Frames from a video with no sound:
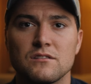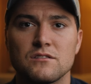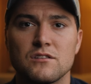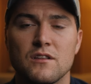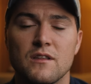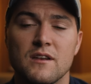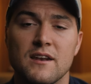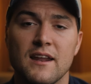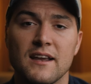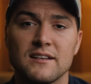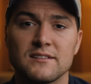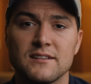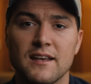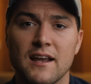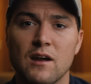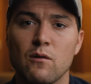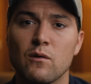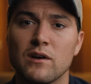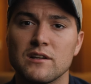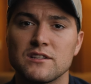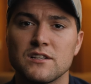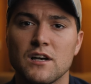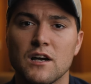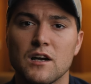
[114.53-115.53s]
So the next thing I
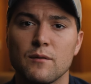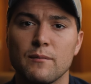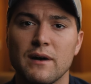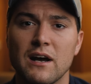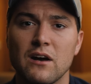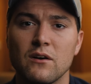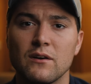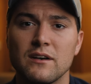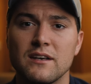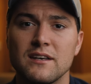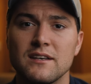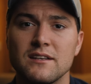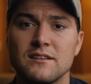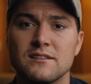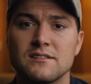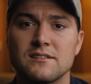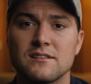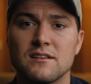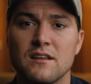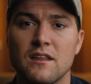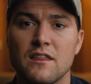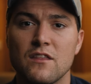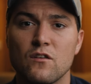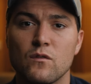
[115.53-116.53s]
want to talk about
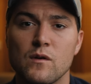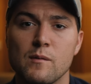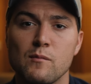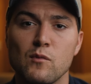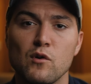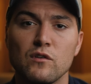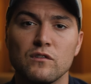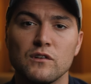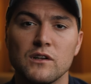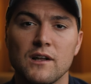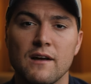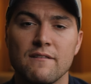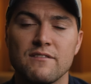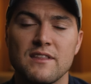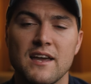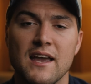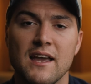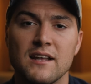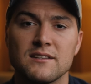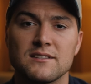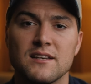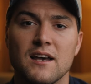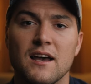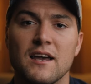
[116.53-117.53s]
is the removal of the
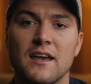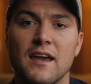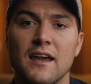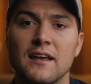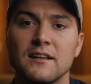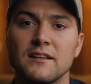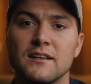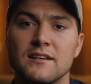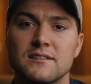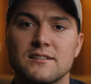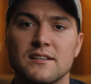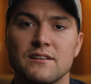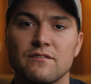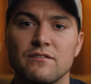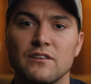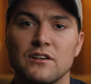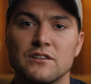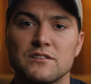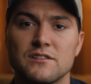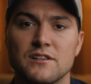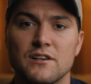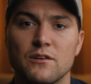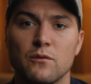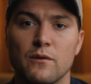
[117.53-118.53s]
anti-aliasing
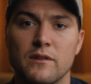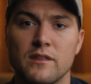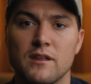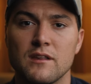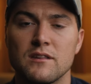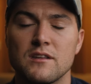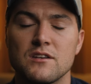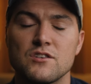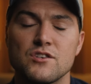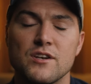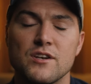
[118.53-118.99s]
filter within the